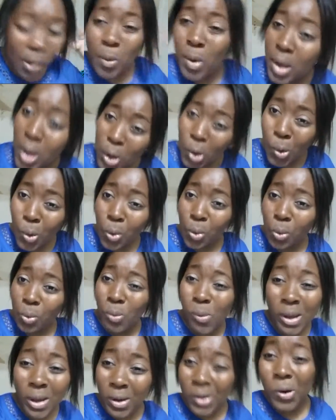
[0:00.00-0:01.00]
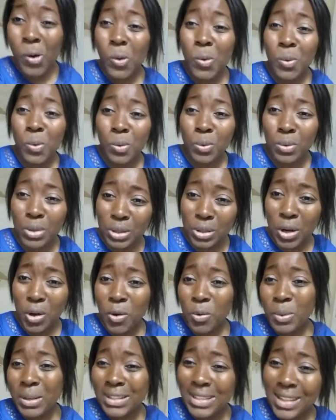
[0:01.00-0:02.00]
And we cool. We are cool. You
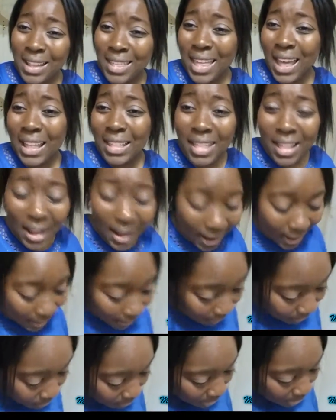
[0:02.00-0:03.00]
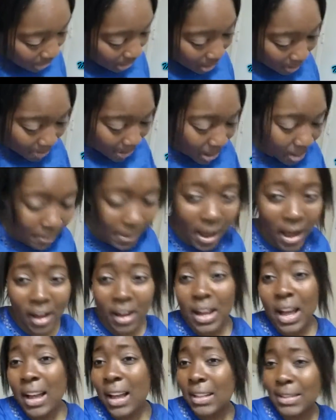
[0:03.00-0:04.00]
know, we did that thing. And I paid them
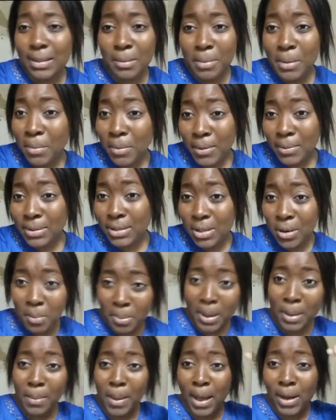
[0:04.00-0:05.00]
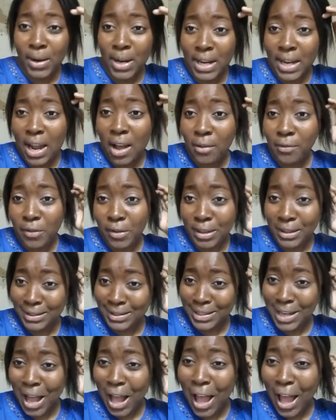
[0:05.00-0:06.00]
back. I got some people who still pay back right now for
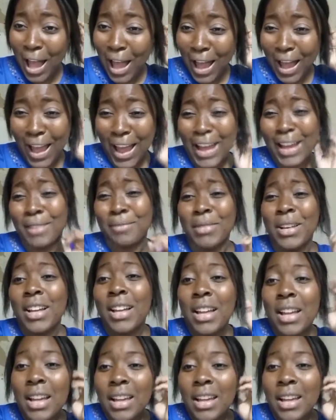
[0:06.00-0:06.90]
this time.